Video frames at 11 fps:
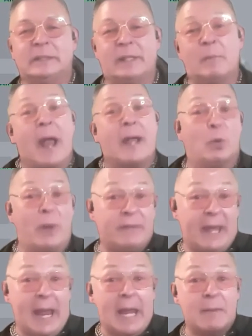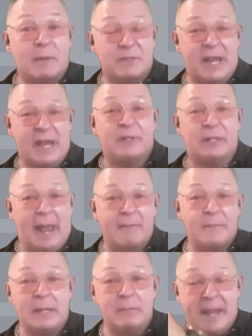The microwave came. It was safe to have
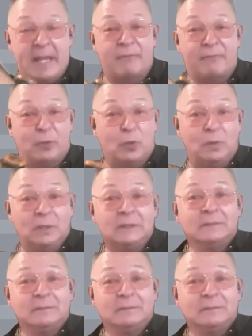me make a food.